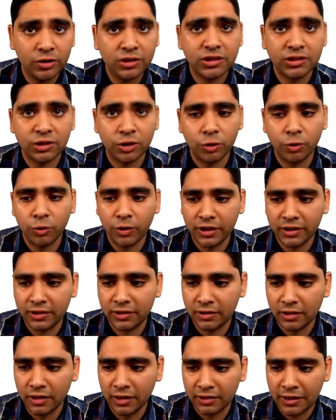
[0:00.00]
so it
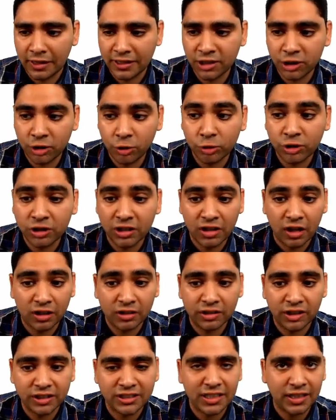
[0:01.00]
executes in
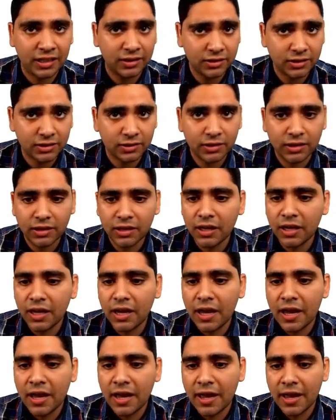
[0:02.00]
under a second,
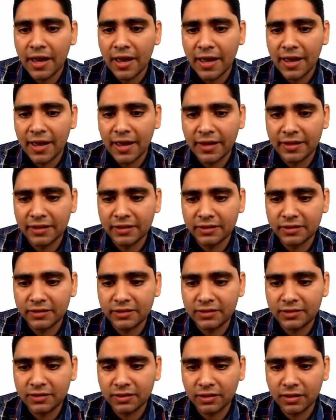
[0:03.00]

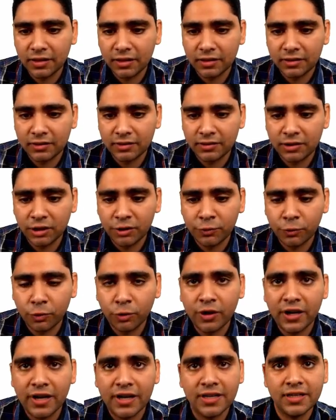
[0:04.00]
and
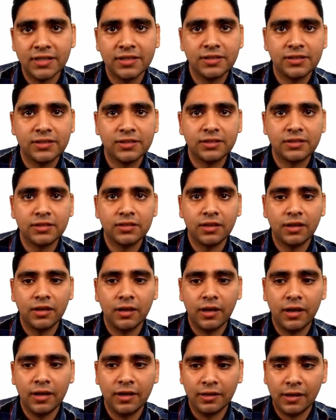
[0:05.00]
therefore is
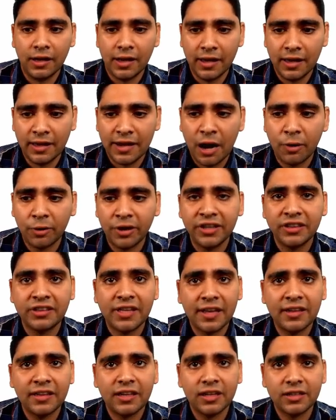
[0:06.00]
in our
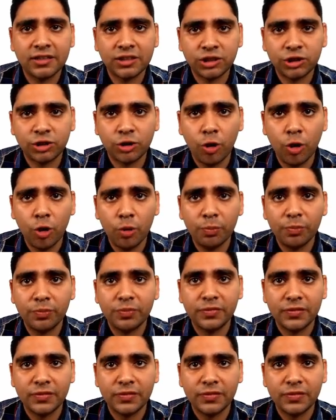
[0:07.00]
intended scope.